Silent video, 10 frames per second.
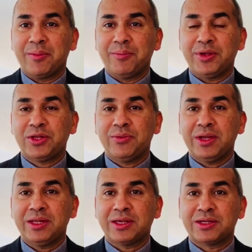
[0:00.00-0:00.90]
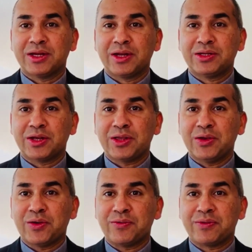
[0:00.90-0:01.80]
between the territory
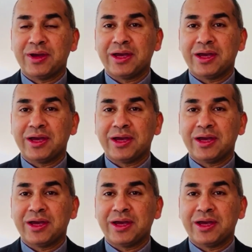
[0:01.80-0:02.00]
of